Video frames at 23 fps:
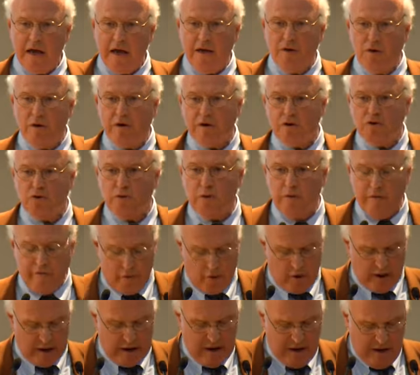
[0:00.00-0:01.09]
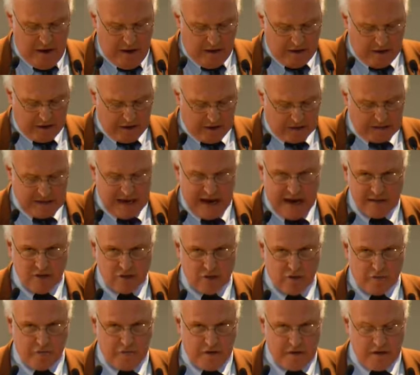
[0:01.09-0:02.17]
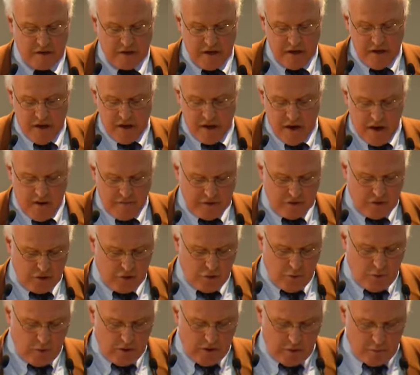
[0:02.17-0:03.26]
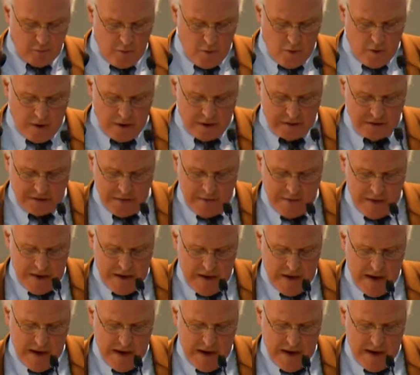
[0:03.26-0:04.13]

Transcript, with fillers: in order to avoid the catastrophes of the two world wars.